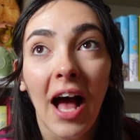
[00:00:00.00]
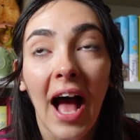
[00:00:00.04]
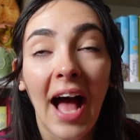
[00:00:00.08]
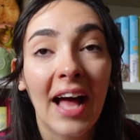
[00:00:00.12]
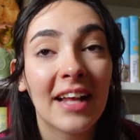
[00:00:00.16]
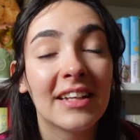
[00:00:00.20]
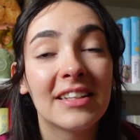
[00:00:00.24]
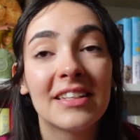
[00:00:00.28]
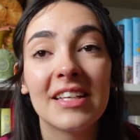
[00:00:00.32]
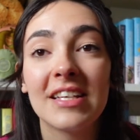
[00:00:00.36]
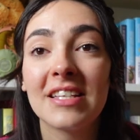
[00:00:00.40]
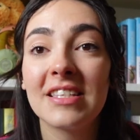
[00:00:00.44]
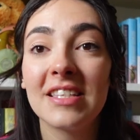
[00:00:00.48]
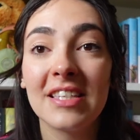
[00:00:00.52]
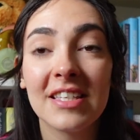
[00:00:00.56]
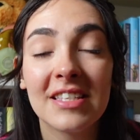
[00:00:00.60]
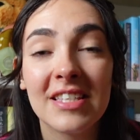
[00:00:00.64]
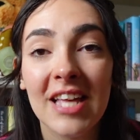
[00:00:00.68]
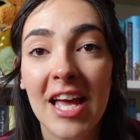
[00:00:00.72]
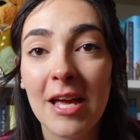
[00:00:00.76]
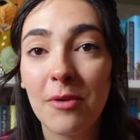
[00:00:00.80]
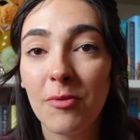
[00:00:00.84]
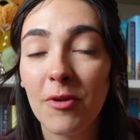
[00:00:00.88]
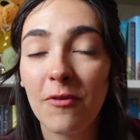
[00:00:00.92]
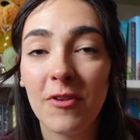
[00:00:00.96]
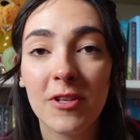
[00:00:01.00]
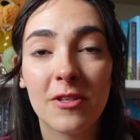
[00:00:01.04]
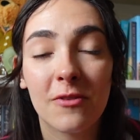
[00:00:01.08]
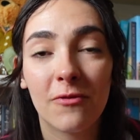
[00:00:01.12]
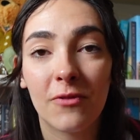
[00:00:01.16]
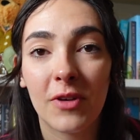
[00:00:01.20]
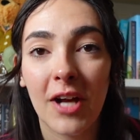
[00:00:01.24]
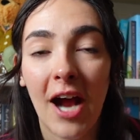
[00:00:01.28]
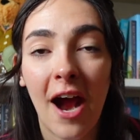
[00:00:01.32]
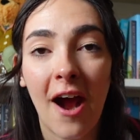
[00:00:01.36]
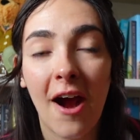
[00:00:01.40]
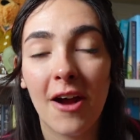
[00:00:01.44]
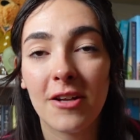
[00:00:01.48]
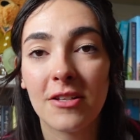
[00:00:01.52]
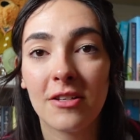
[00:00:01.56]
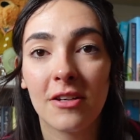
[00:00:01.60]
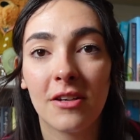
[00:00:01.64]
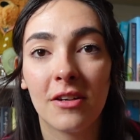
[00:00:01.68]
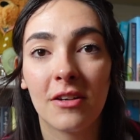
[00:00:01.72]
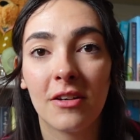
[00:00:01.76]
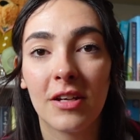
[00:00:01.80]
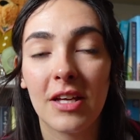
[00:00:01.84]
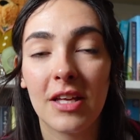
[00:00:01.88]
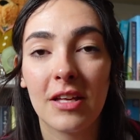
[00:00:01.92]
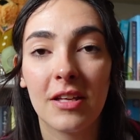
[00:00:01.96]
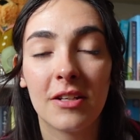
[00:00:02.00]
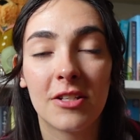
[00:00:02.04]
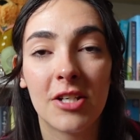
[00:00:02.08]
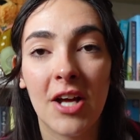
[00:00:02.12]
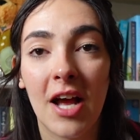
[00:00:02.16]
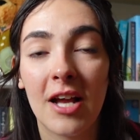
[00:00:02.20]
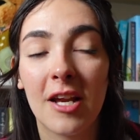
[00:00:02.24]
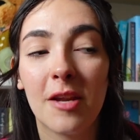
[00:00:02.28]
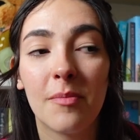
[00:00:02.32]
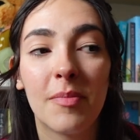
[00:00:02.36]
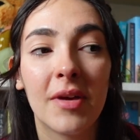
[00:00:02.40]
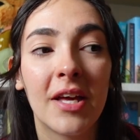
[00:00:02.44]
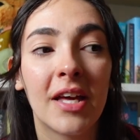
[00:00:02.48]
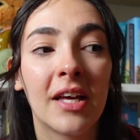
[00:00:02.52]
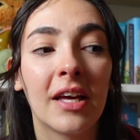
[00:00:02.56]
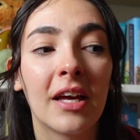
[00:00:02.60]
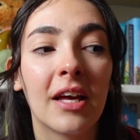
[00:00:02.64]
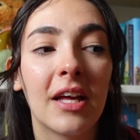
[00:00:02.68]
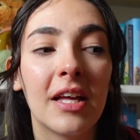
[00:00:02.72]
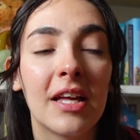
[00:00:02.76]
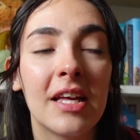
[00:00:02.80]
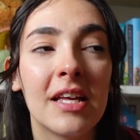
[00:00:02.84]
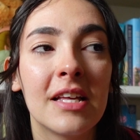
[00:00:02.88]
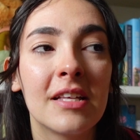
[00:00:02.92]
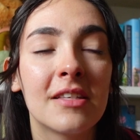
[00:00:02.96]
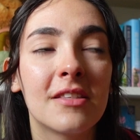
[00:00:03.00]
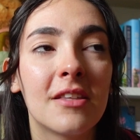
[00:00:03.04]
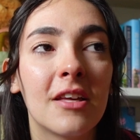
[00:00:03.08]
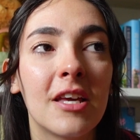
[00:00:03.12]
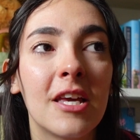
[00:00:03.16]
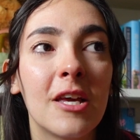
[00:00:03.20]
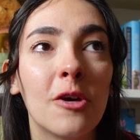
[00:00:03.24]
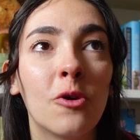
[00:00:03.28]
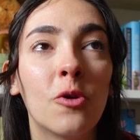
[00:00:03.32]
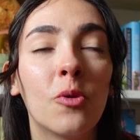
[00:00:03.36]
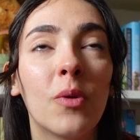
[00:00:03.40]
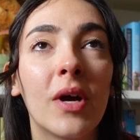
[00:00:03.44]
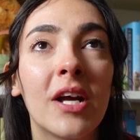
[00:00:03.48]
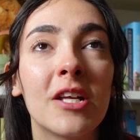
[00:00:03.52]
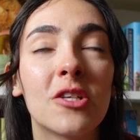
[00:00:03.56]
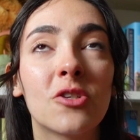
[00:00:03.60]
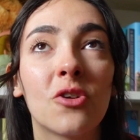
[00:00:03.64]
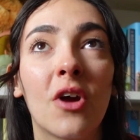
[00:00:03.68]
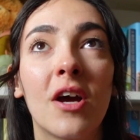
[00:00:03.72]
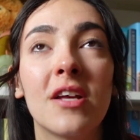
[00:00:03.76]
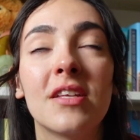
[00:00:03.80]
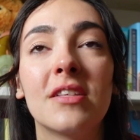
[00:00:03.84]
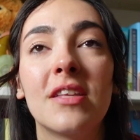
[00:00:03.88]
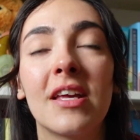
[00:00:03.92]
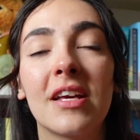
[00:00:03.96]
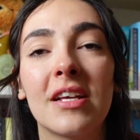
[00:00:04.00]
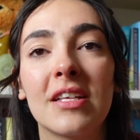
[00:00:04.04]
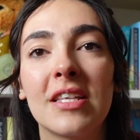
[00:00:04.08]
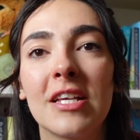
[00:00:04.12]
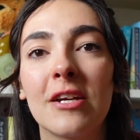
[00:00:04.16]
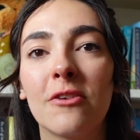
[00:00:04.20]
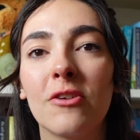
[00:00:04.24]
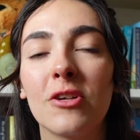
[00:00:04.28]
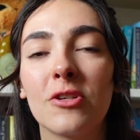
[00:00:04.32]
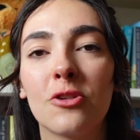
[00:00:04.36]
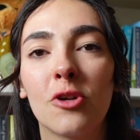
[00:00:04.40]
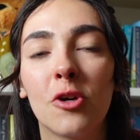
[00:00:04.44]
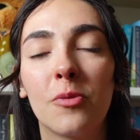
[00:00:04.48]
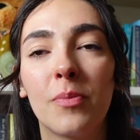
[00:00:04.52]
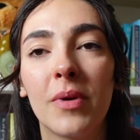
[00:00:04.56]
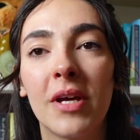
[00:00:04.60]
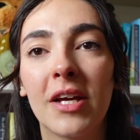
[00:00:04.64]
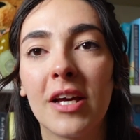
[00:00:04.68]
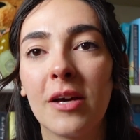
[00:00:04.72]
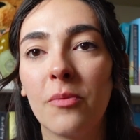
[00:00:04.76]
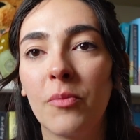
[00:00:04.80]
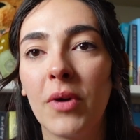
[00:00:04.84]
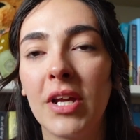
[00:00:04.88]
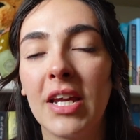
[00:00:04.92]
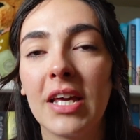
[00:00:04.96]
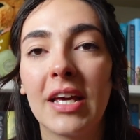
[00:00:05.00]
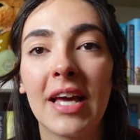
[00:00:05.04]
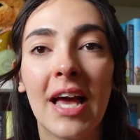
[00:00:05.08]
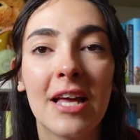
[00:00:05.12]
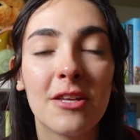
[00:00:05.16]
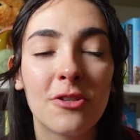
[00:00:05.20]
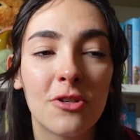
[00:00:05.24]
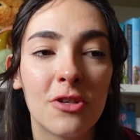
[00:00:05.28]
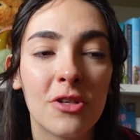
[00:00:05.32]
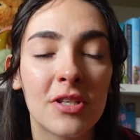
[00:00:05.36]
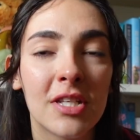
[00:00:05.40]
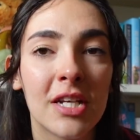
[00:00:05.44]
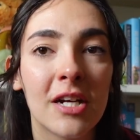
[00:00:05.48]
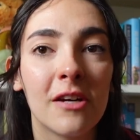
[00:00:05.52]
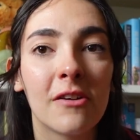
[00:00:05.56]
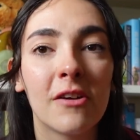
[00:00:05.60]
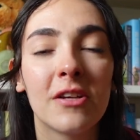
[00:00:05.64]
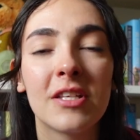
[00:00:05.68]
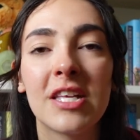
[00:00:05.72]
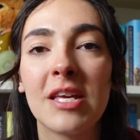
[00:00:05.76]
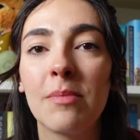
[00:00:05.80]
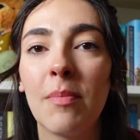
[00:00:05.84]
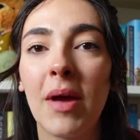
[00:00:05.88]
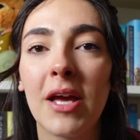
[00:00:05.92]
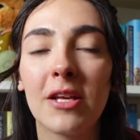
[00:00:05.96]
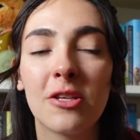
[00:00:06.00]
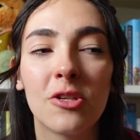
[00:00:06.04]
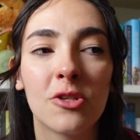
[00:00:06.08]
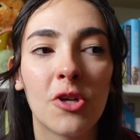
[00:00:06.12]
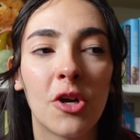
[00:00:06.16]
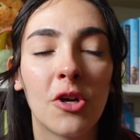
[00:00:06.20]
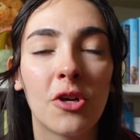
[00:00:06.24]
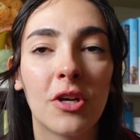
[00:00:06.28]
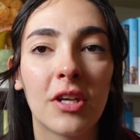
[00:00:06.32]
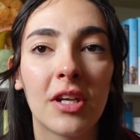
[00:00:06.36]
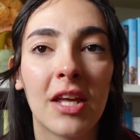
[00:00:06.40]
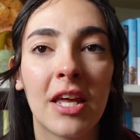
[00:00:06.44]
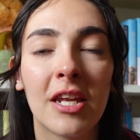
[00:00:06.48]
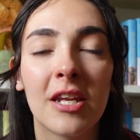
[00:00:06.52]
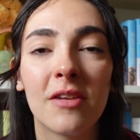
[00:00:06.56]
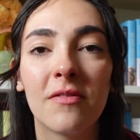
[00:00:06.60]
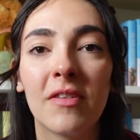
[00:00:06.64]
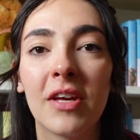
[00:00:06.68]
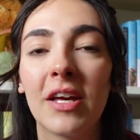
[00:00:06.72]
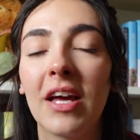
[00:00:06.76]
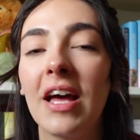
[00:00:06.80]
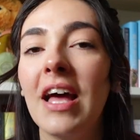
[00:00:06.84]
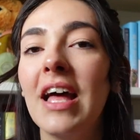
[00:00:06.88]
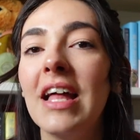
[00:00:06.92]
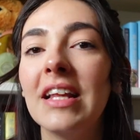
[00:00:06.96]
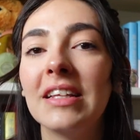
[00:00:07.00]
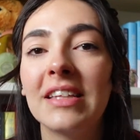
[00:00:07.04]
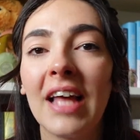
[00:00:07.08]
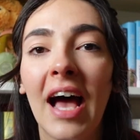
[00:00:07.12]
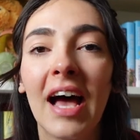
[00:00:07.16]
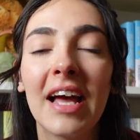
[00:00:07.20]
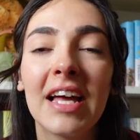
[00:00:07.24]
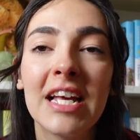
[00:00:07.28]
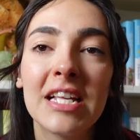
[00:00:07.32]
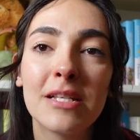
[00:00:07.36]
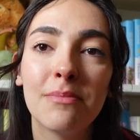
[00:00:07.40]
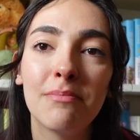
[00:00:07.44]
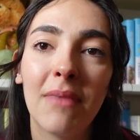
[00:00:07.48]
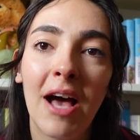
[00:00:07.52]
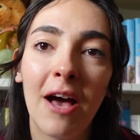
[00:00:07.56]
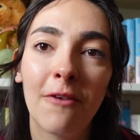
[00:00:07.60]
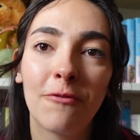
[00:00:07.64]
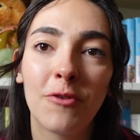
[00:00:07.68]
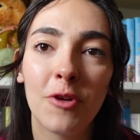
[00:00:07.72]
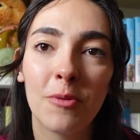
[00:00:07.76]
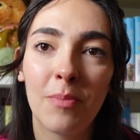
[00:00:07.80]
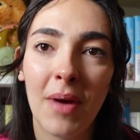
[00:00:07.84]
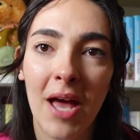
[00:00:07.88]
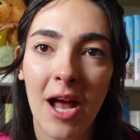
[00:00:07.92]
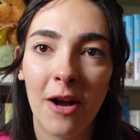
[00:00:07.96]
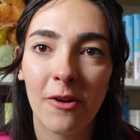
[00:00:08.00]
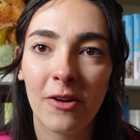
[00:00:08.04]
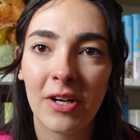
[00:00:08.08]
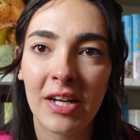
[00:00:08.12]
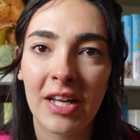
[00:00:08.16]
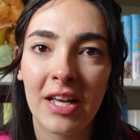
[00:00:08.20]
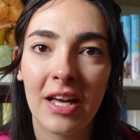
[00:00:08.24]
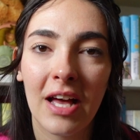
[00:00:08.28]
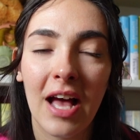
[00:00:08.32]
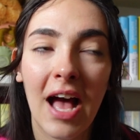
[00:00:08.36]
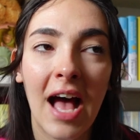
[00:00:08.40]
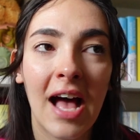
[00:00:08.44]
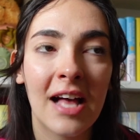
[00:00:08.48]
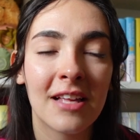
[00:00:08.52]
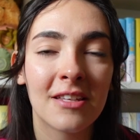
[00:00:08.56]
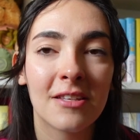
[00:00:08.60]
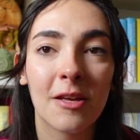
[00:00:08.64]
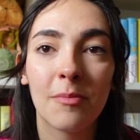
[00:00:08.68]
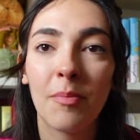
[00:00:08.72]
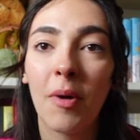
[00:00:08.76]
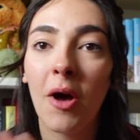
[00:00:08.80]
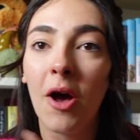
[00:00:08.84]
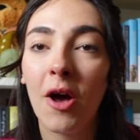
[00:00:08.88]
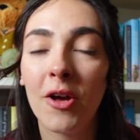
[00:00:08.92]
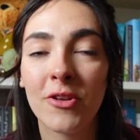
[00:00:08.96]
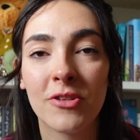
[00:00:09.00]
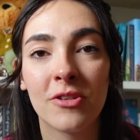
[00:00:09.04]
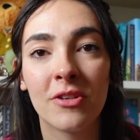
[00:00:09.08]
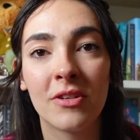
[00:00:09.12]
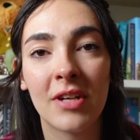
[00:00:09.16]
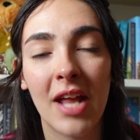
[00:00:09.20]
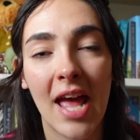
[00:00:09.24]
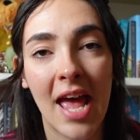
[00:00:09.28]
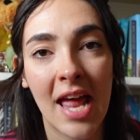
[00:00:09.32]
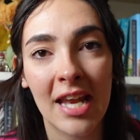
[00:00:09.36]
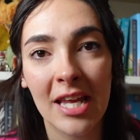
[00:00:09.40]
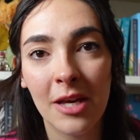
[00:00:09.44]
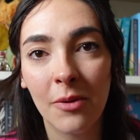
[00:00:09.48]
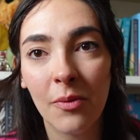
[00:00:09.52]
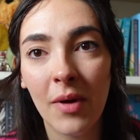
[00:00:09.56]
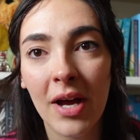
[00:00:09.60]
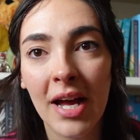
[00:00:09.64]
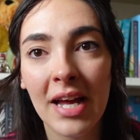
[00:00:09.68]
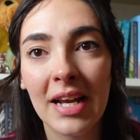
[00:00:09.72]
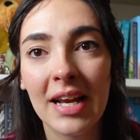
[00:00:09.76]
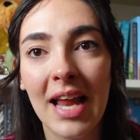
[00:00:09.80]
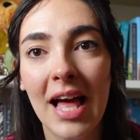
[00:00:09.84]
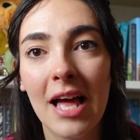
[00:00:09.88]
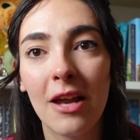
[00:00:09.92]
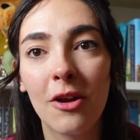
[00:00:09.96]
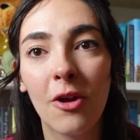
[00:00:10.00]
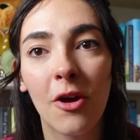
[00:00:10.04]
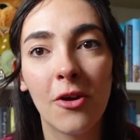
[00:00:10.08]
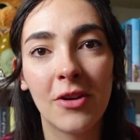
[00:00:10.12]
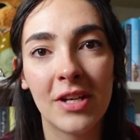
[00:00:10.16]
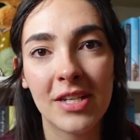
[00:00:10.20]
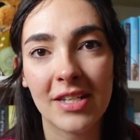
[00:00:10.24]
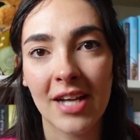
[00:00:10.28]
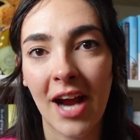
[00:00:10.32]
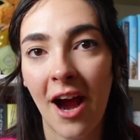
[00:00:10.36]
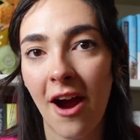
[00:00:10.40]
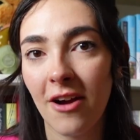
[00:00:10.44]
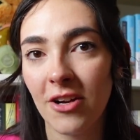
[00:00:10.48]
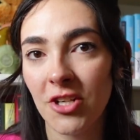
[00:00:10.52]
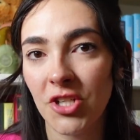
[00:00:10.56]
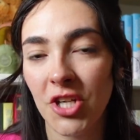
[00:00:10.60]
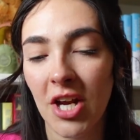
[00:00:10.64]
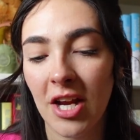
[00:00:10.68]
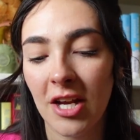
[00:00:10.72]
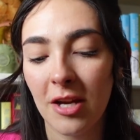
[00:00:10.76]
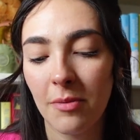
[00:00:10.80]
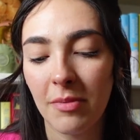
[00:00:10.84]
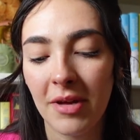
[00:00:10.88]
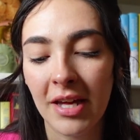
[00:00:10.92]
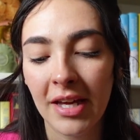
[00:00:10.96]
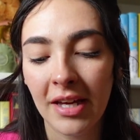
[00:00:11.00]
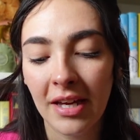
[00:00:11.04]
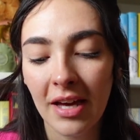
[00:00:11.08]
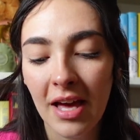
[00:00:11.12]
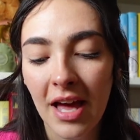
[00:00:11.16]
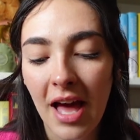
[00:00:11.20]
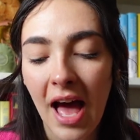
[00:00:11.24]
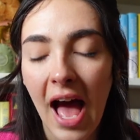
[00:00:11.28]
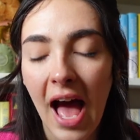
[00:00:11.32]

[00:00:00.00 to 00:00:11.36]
And it's the same with his character, Chandler Bing, is that he always tries to take a serious topic, and when it gets too serious, he makes a joke at the end of it. That is Matthew Perry as a person anyway, let alone his character, Chandler Bing.